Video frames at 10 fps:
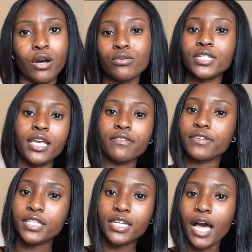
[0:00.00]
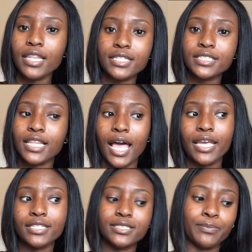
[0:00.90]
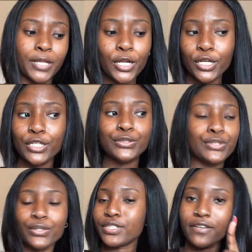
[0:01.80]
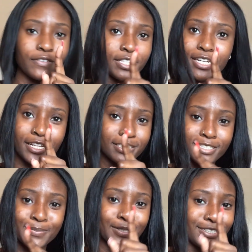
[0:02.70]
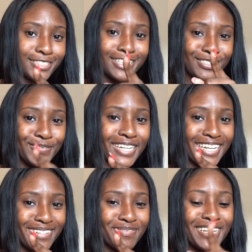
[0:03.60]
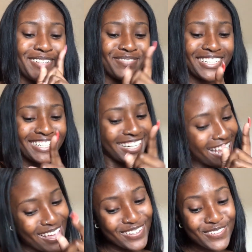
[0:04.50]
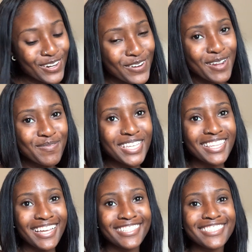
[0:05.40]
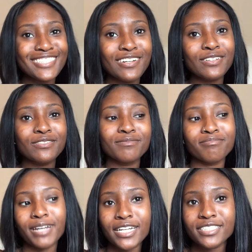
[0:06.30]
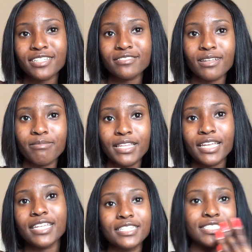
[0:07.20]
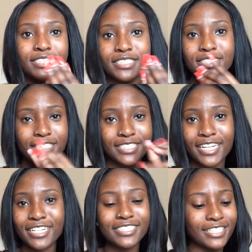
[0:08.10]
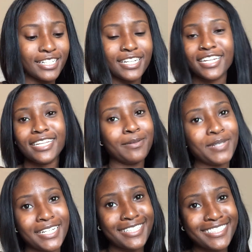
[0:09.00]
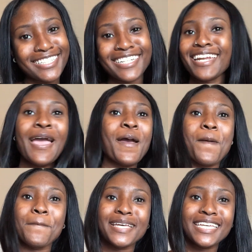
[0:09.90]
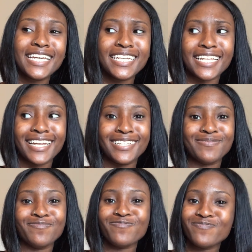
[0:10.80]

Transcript: go take $50 and like splurge. Don't take $50 and splurge because you need that money, but you know what I mean. Like just go buy yourself something, get your nails done, get my nails done. But yeah, like